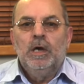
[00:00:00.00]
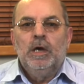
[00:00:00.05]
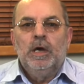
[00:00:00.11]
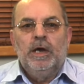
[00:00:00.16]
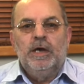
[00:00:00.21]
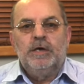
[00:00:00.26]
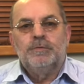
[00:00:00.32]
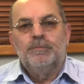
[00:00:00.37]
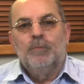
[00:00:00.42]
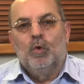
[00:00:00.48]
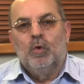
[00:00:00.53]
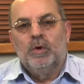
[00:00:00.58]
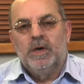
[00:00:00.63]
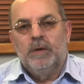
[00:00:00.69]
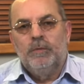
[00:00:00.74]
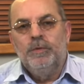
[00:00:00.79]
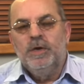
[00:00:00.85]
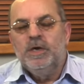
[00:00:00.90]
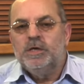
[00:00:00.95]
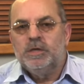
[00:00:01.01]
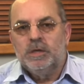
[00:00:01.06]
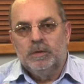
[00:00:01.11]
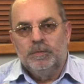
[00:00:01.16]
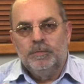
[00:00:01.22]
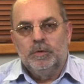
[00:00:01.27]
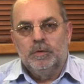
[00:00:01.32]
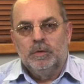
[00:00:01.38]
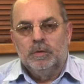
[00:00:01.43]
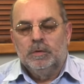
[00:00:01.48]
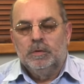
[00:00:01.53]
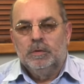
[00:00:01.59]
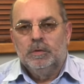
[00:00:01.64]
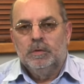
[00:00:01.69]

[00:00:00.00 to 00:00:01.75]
is more than reasonable.